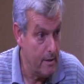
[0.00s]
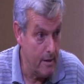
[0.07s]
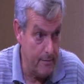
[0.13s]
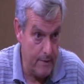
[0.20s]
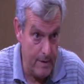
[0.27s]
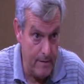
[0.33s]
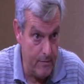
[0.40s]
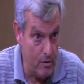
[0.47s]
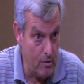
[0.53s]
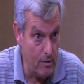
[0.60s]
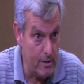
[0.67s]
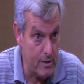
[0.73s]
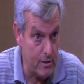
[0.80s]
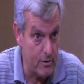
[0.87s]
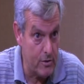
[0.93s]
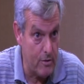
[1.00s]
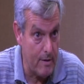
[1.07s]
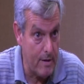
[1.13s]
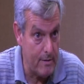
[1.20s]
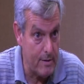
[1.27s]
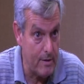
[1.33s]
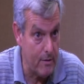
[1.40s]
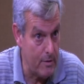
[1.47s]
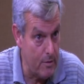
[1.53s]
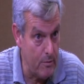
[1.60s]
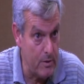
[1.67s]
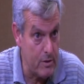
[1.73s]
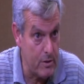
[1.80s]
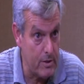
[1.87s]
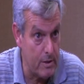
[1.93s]
If any of your listeners are out there and
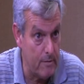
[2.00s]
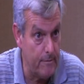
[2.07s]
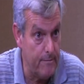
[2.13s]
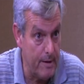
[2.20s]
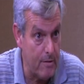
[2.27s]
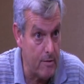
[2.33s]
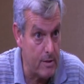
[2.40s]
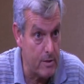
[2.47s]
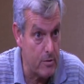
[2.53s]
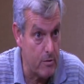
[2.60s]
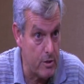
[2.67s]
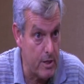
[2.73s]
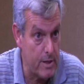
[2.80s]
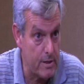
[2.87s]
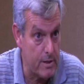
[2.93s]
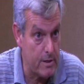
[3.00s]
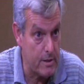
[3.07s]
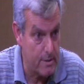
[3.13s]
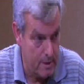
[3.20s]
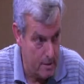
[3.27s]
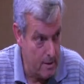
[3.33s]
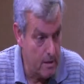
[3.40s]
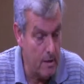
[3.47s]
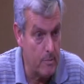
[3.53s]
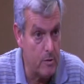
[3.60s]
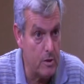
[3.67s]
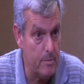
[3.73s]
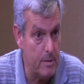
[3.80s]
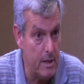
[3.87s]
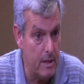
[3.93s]
they're interested in fairness or justice, come
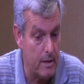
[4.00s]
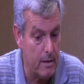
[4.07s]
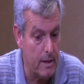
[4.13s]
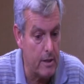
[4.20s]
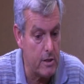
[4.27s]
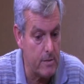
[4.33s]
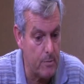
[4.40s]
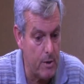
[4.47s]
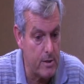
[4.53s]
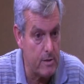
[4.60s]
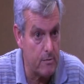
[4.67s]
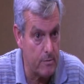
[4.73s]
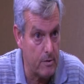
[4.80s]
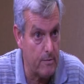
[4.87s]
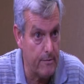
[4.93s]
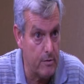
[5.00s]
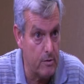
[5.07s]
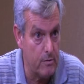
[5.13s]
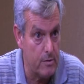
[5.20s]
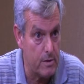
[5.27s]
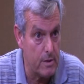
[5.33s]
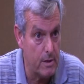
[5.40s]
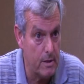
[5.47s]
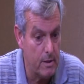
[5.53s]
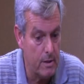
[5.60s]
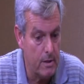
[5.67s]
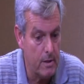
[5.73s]
to the meeting and express their views.